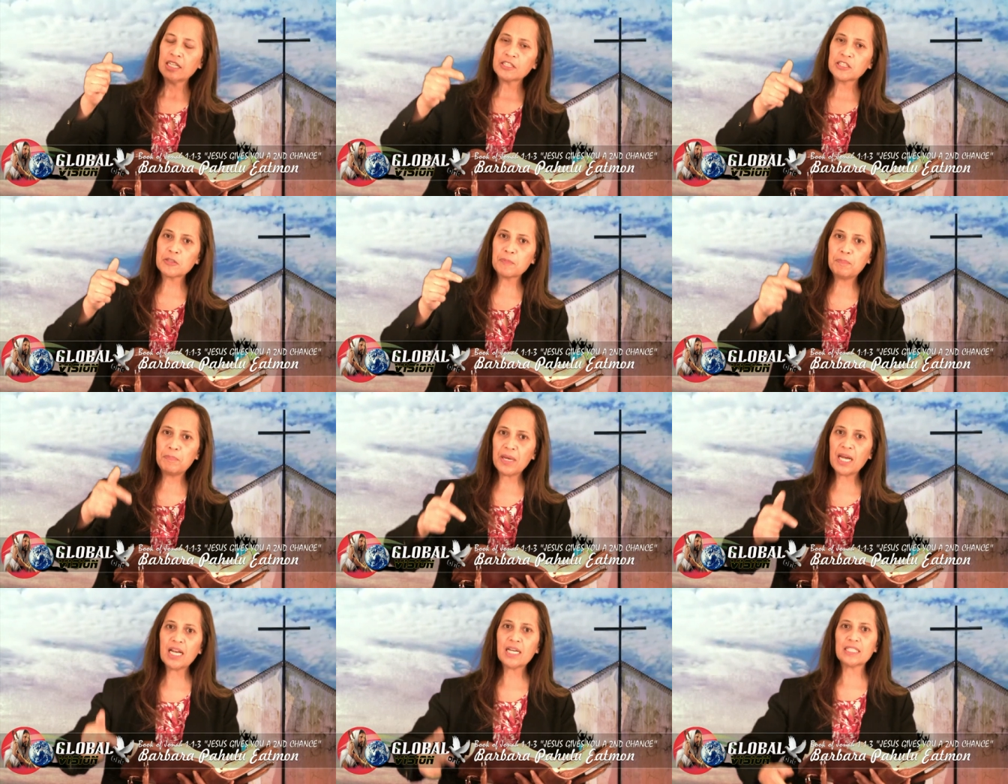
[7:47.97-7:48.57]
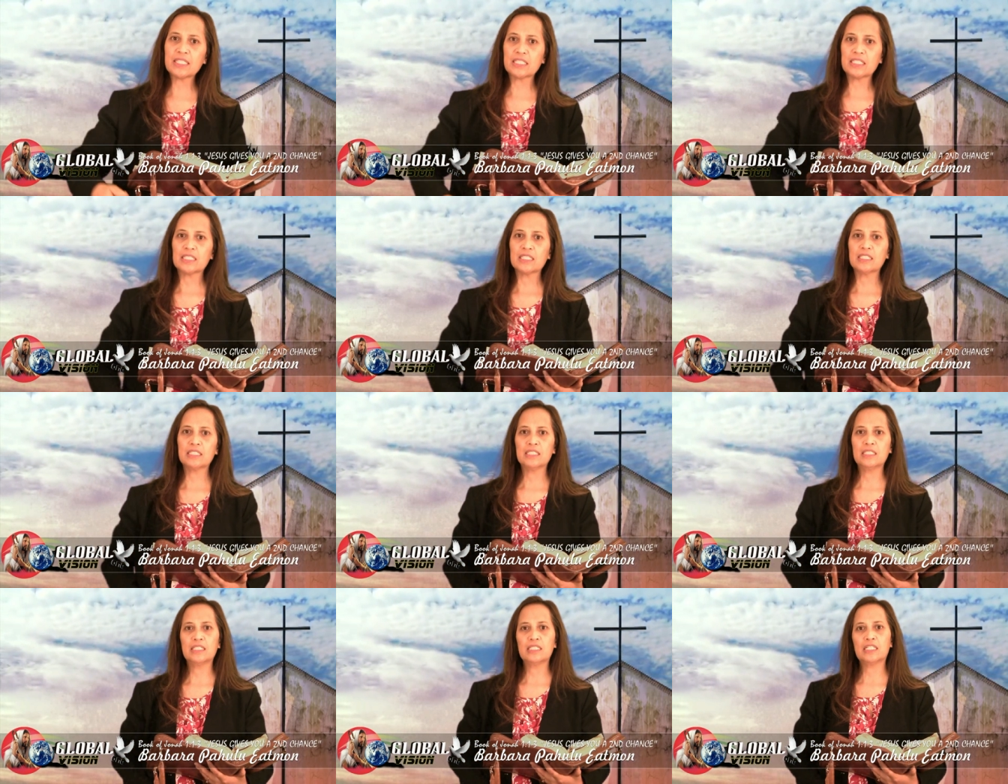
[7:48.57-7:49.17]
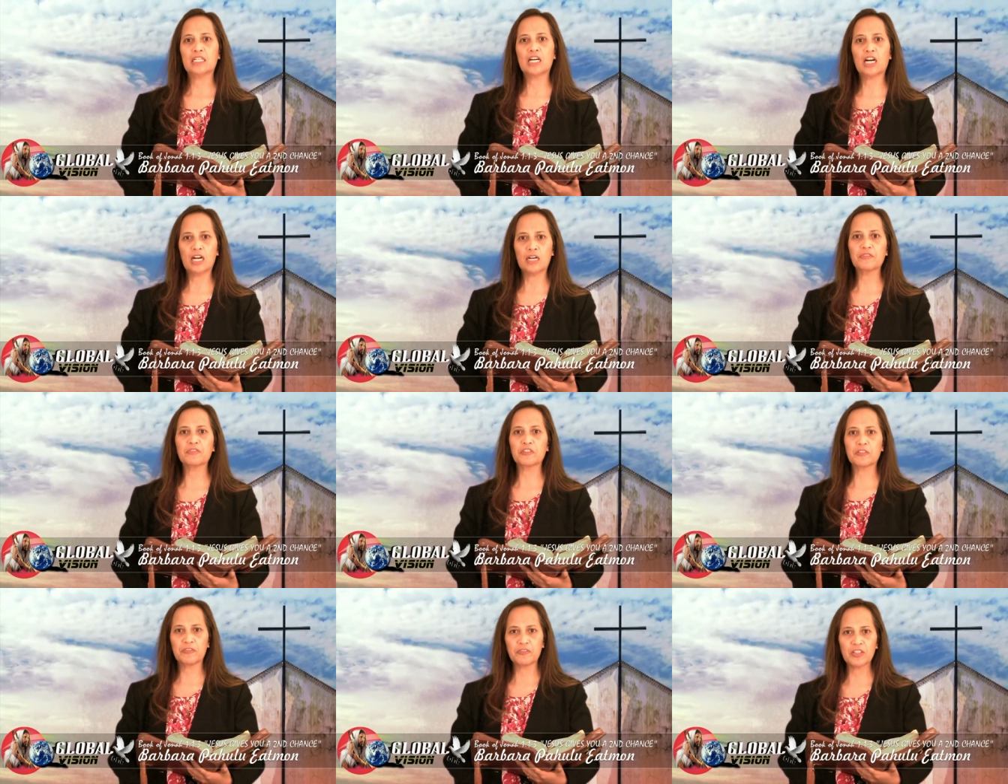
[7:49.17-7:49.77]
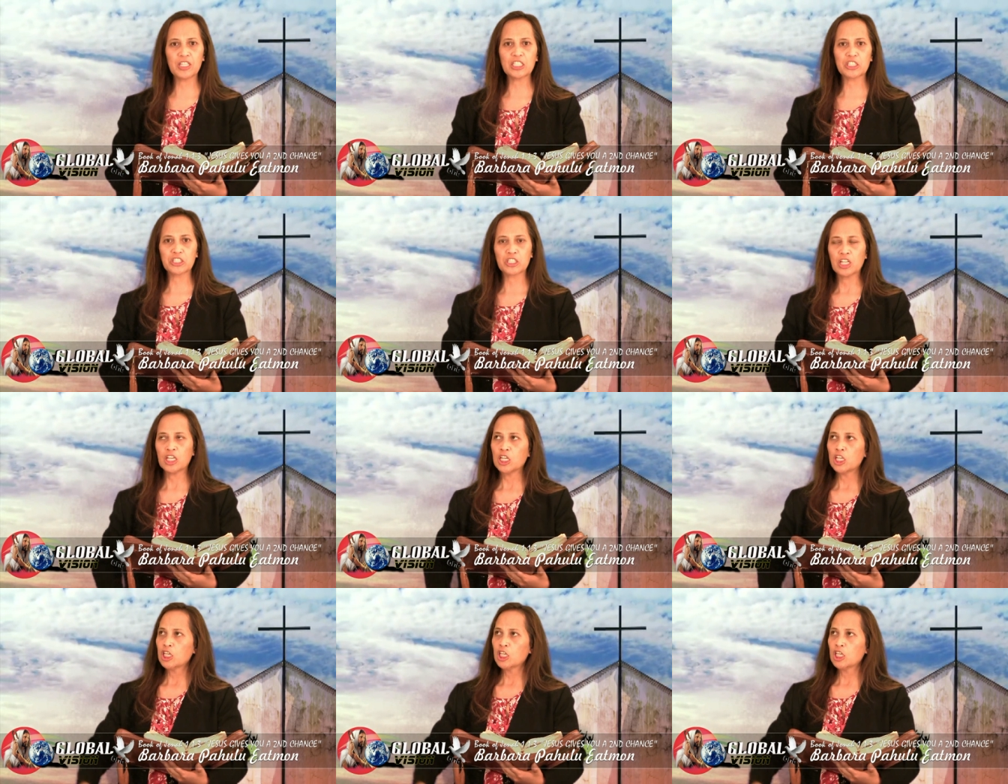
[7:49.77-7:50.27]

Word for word: the belly of the fish,